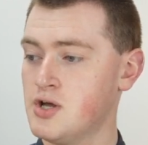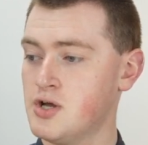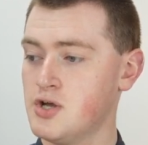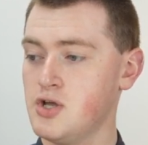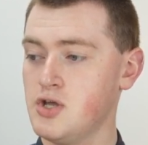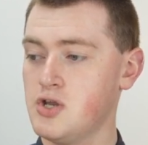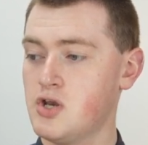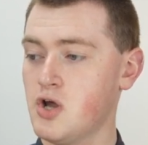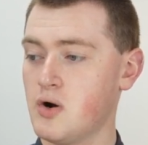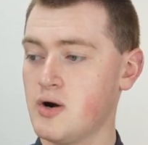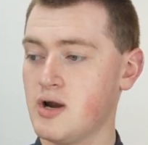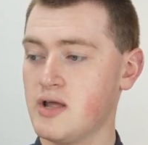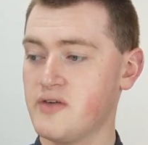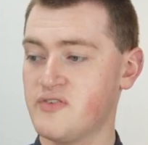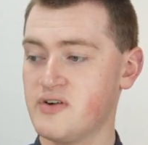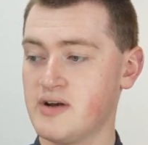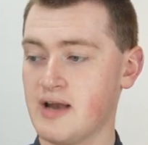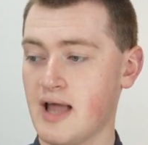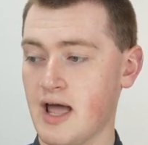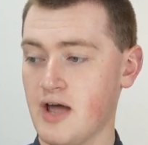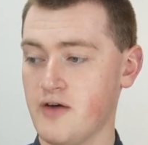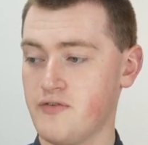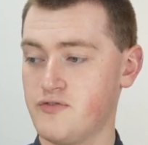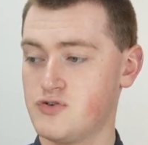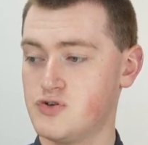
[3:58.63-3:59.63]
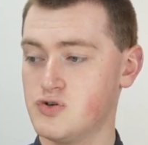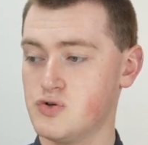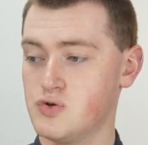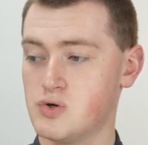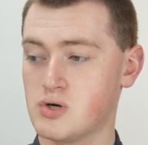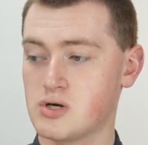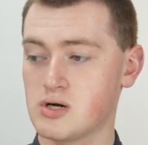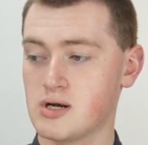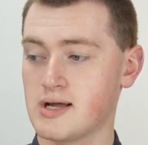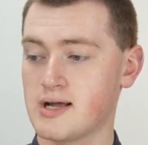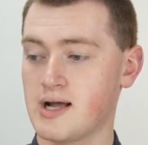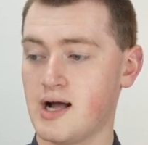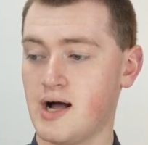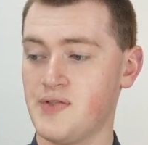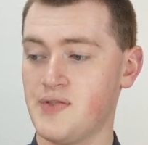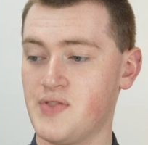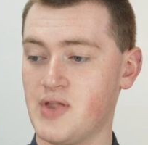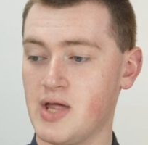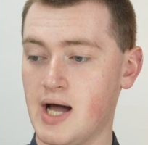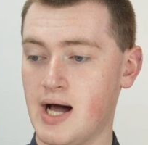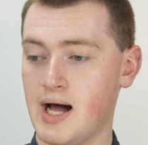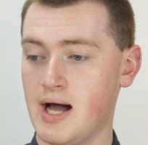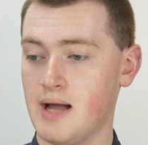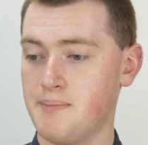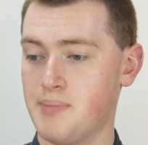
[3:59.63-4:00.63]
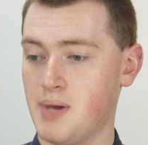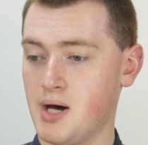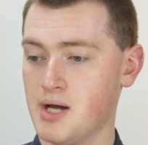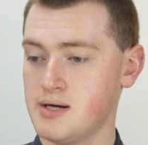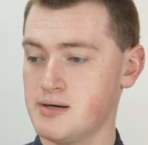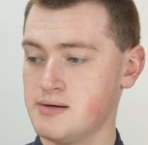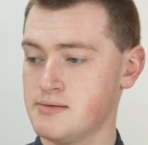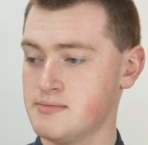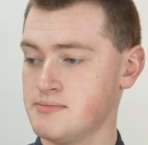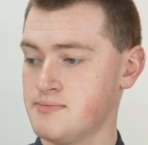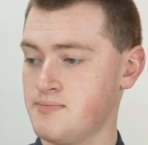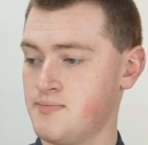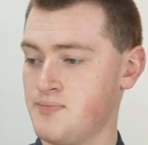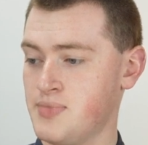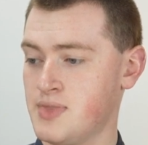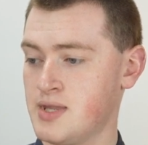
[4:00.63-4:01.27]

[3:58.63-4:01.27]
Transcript: You don't even have to click the eye button.